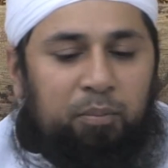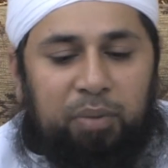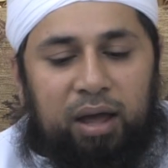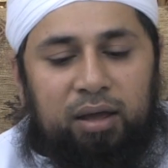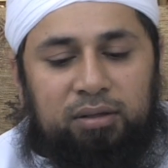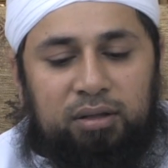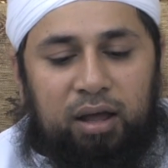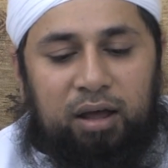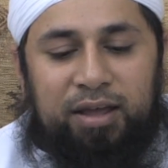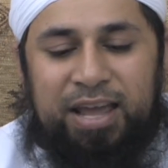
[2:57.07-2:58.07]
by
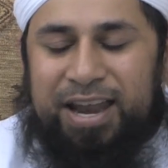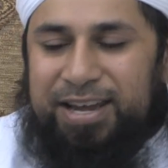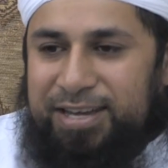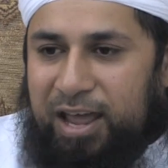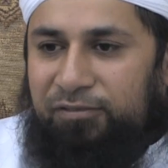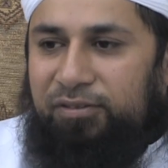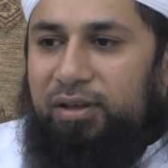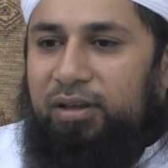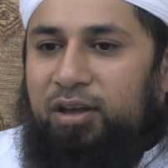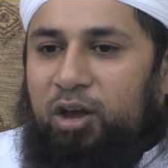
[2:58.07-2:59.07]
Allah,
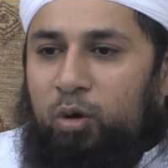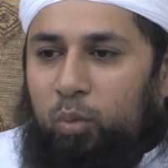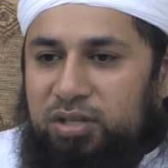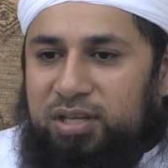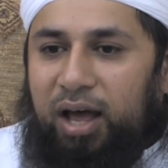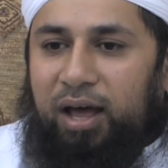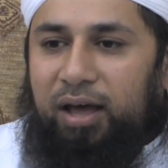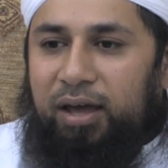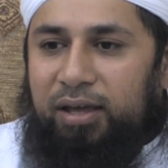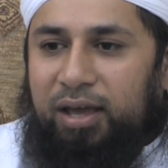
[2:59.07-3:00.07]
never was
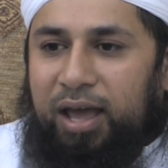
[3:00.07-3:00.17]
I